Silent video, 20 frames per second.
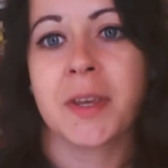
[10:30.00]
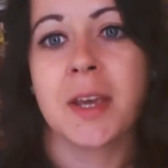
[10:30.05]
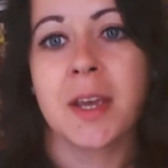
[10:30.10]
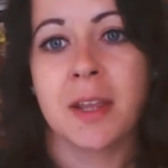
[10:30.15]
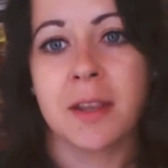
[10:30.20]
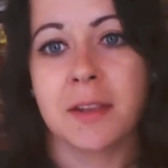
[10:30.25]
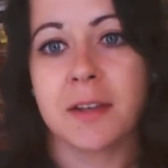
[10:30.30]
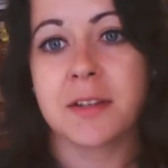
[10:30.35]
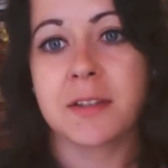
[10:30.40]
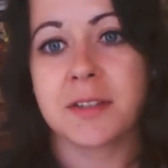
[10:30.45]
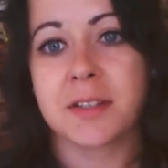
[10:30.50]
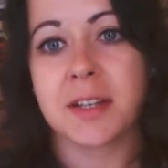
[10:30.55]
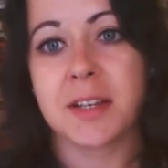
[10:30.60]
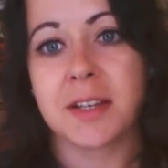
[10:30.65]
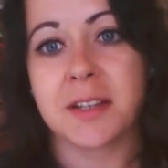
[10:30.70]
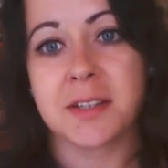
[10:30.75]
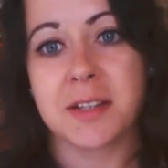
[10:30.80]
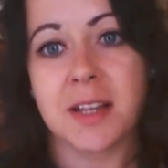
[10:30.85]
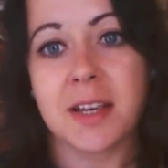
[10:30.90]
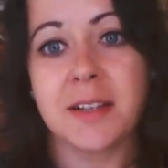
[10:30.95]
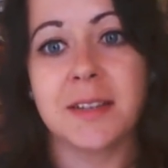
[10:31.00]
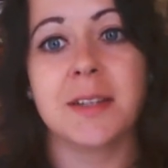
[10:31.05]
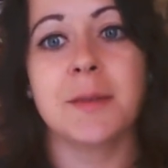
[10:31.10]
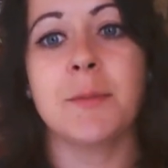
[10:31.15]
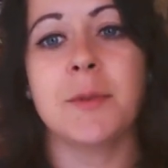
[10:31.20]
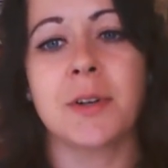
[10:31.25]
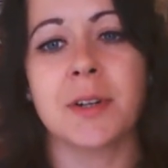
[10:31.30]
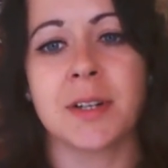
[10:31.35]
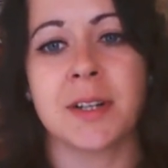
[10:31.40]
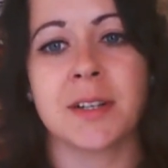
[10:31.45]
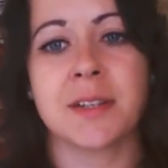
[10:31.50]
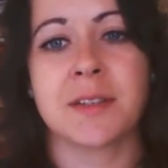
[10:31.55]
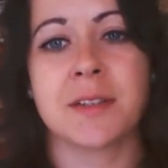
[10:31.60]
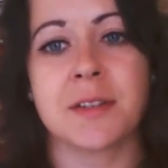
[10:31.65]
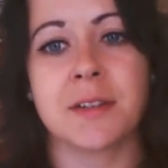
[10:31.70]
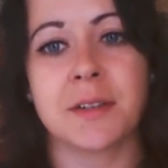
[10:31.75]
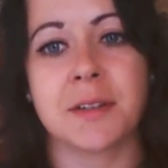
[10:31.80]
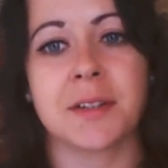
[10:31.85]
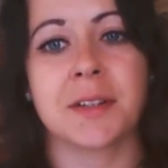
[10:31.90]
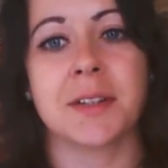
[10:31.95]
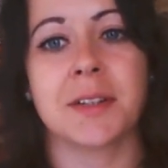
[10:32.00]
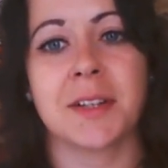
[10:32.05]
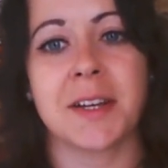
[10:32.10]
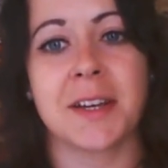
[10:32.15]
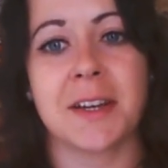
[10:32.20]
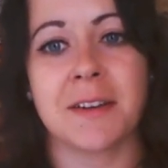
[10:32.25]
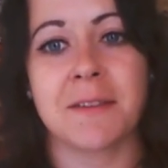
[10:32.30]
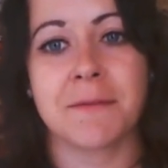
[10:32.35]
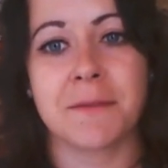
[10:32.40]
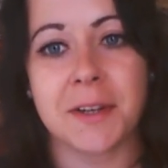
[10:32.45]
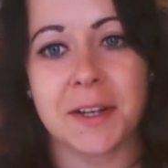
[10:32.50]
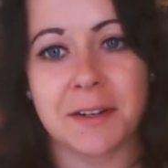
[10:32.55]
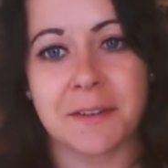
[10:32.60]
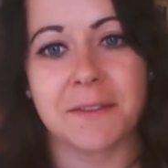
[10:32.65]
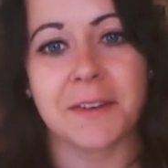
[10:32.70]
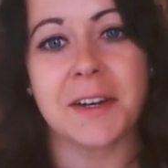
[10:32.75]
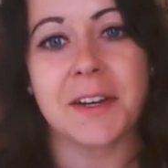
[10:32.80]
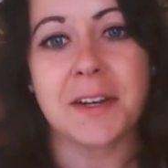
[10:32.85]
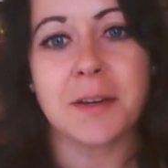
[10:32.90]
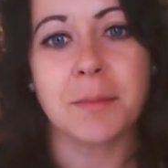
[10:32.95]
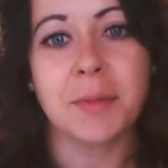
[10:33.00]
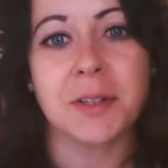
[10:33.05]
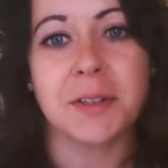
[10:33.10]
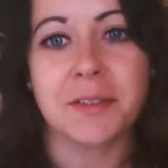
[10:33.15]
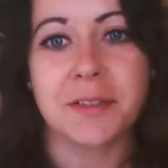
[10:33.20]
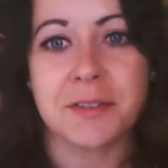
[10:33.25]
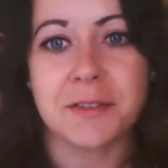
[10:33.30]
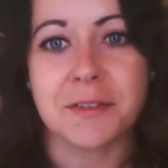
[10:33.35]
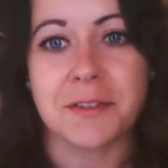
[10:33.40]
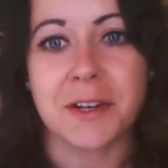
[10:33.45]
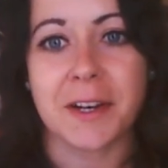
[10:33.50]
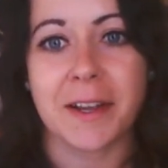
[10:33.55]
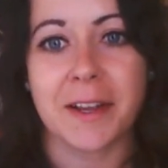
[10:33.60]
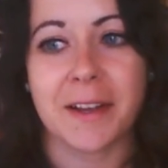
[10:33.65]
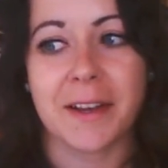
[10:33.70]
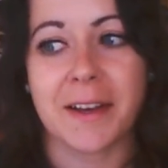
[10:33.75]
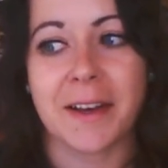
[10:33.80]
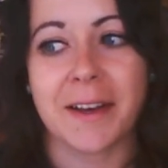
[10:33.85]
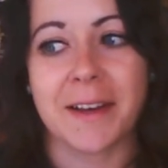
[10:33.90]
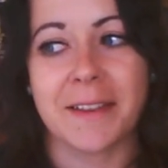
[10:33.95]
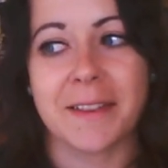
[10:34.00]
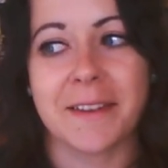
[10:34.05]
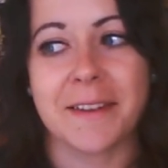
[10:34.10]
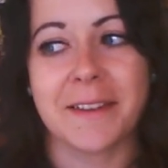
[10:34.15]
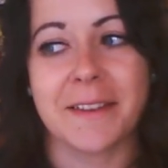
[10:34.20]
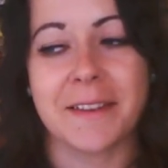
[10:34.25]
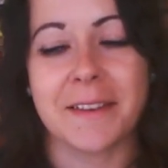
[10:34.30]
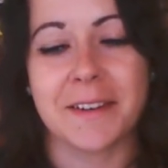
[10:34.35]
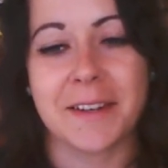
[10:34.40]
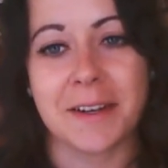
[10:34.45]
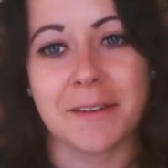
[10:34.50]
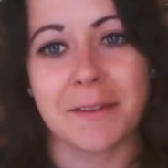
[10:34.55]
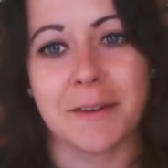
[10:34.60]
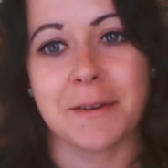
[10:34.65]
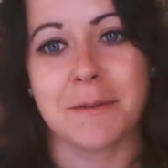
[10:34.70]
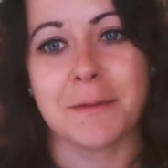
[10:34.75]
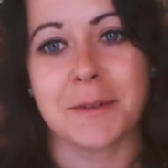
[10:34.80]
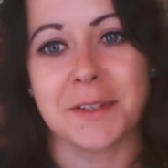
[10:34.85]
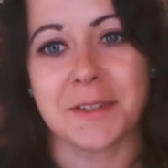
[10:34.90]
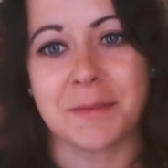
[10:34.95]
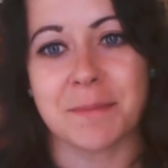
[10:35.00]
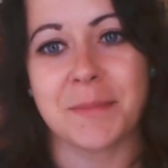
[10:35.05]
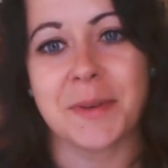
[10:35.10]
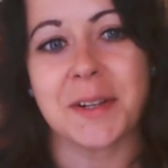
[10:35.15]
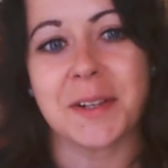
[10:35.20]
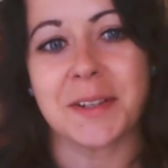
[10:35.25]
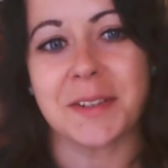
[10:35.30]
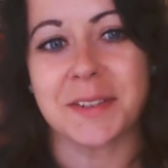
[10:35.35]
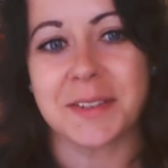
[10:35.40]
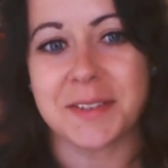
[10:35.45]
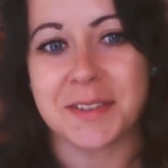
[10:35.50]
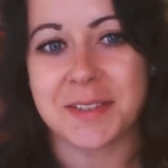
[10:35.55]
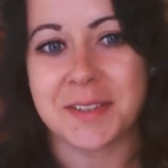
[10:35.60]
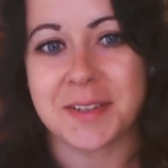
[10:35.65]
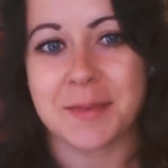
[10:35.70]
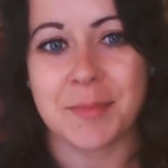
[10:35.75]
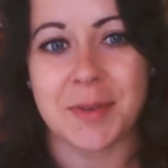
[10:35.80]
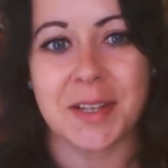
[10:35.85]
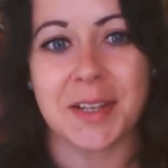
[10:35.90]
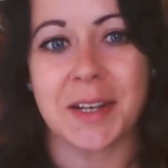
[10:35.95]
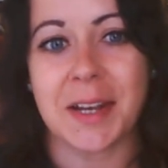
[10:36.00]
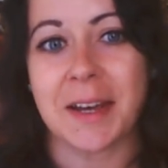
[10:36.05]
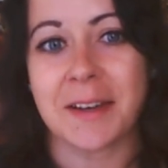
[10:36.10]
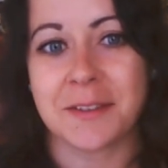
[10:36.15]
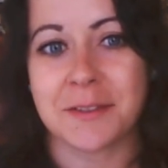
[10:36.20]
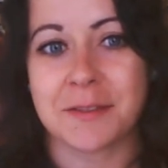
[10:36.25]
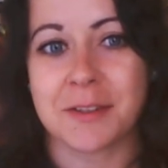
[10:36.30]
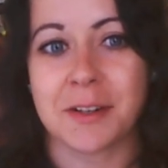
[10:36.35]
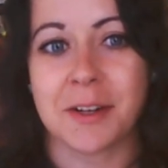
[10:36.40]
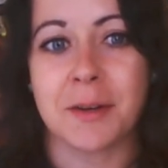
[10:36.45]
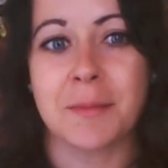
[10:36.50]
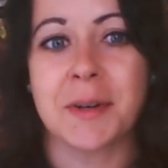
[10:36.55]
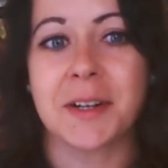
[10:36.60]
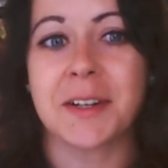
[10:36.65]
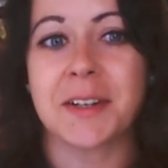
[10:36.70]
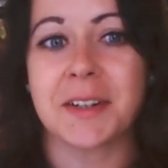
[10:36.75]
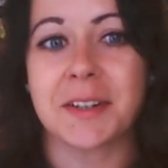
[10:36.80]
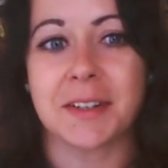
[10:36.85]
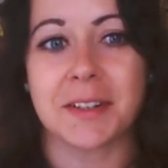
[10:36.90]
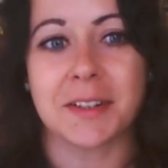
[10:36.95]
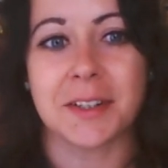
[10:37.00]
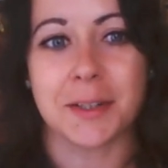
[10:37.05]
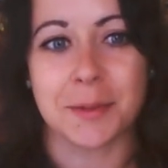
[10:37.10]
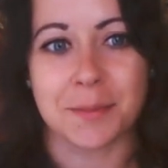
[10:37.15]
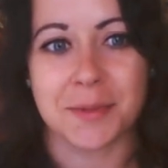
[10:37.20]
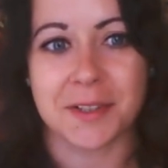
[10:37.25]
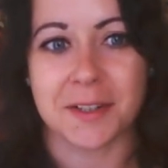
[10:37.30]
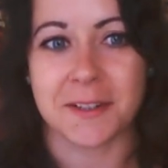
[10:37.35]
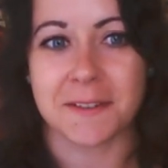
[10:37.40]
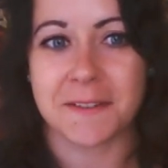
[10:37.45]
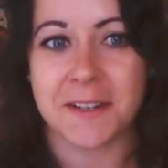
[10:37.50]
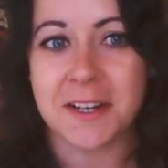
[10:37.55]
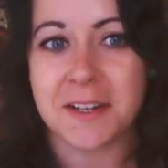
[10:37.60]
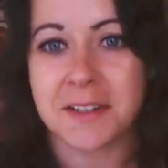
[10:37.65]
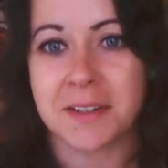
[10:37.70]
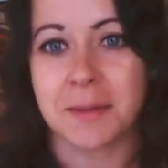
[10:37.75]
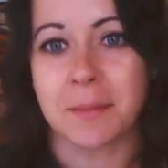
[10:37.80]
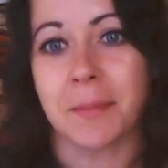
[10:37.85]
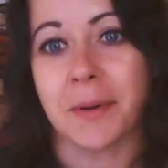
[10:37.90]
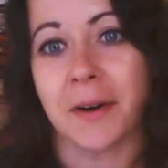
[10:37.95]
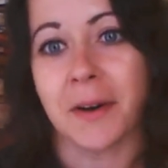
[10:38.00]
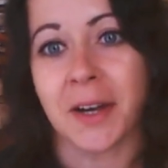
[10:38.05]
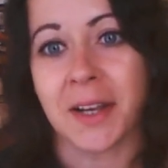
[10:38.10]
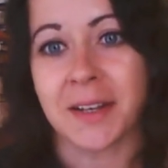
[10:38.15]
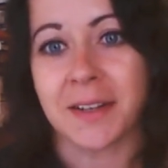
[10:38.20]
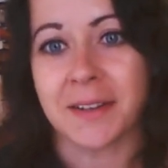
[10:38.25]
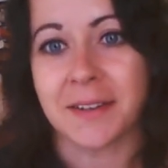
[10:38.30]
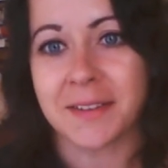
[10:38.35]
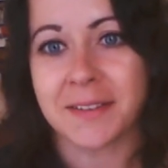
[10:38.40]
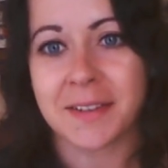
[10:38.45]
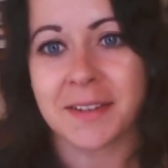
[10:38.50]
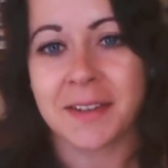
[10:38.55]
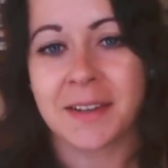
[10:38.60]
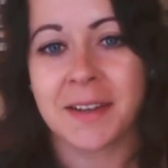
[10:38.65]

There's a slightly more historically verifiable story that the tower was built to be an astronomical observation point.